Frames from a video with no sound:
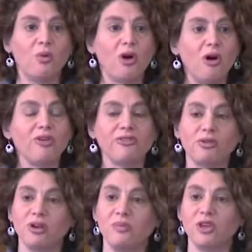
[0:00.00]
we're also
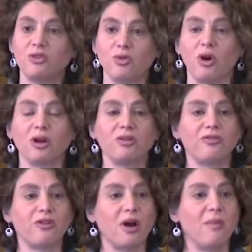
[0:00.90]
going to be drawing
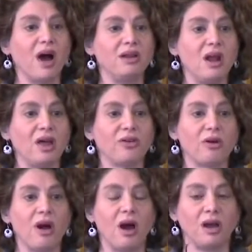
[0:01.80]
from a
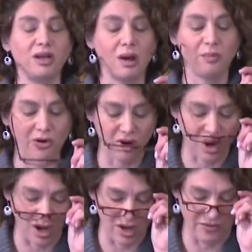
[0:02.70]
number
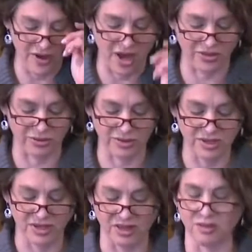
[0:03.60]
of other
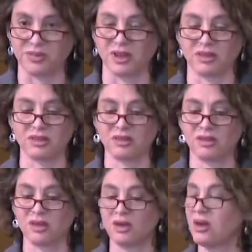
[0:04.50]
disciplines.
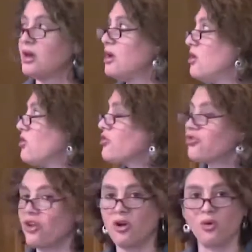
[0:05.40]

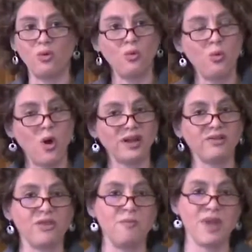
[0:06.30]
So one
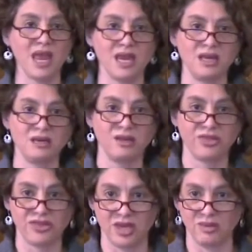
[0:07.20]
of the main
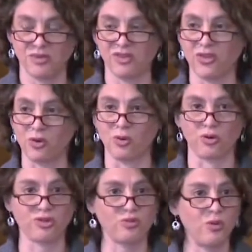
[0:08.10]
themes of the
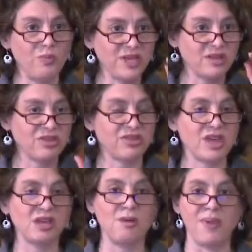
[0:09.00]
course will be to
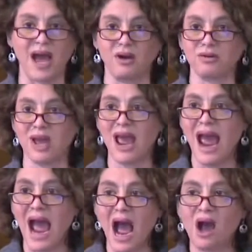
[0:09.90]
think about
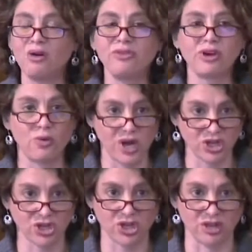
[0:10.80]
how the
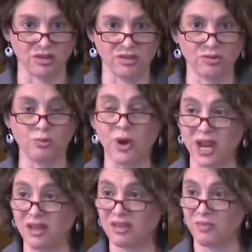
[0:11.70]
questions
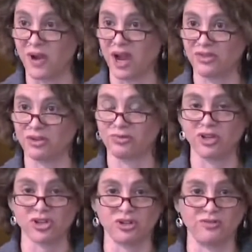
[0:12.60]
raised by the
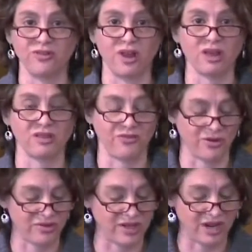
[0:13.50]
traditional
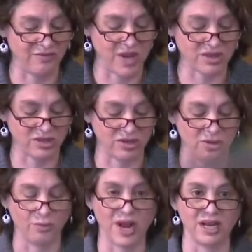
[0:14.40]
philosophers that I've mentioned
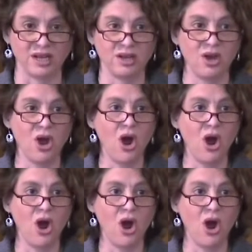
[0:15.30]
already